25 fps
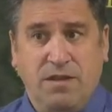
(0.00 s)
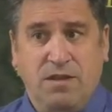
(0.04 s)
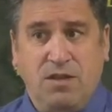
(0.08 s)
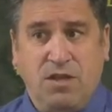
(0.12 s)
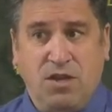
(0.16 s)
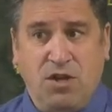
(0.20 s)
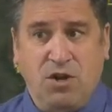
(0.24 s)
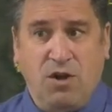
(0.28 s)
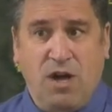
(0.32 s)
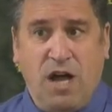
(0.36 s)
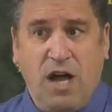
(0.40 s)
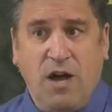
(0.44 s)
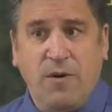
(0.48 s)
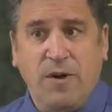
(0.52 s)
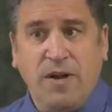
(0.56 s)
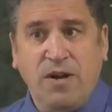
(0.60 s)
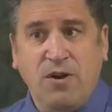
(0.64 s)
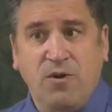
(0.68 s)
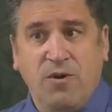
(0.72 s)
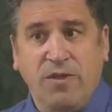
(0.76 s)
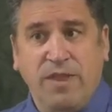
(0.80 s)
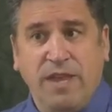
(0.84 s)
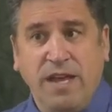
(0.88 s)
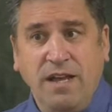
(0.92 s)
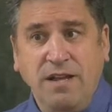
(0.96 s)
You know how I
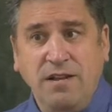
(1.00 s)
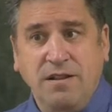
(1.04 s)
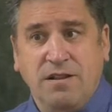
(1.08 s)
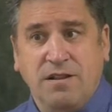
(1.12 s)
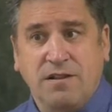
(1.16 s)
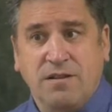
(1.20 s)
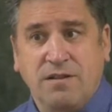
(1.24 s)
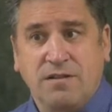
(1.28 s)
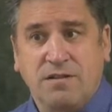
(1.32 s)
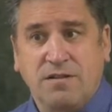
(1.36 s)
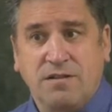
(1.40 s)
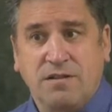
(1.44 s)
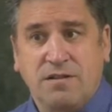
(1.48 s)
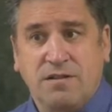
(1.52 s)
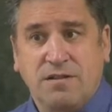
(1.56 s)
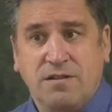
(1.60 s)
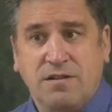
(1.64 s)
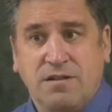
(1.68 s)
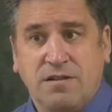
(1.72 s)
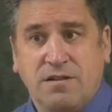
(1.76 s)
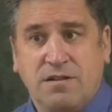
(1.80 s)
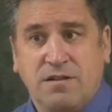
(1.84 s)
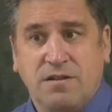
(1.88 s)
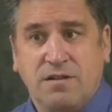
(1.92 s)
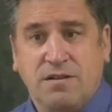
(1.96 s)
know that?
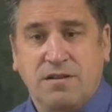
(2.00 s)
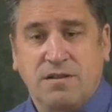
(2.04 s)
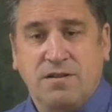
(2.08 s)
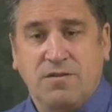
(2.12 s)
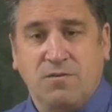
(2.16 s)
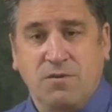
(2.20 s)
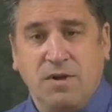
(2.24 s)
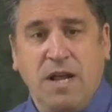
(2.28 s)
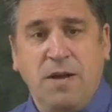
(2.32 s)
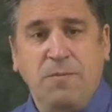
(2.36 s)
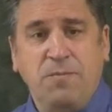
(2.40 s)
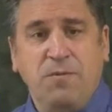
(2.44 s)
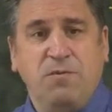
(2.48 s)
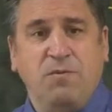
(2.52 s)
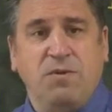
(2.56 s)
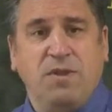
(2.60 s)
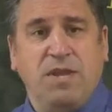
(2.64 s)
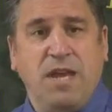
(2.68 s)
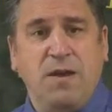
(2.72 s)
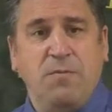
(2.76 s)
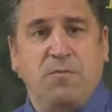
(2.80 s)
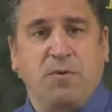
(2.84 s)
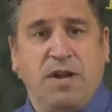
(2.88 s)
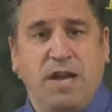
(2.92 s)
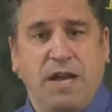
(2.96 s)
What happened with
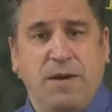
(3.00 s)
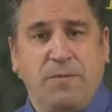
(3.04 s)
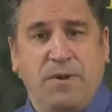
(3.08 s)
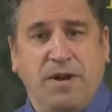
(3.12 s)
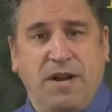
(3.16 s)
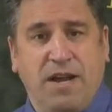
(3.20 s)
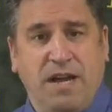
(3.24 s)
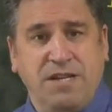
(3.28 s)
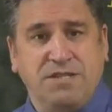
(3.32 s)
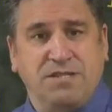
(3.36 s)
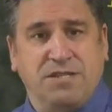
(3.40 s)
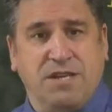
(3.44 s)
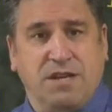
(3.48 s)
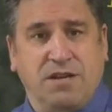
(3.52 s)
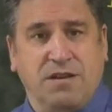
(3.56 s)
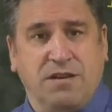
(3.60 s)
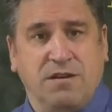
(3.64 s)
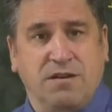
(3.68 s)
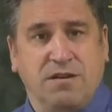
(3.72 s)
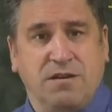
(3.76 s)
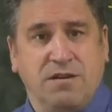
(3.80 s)
Abraham and Isaac?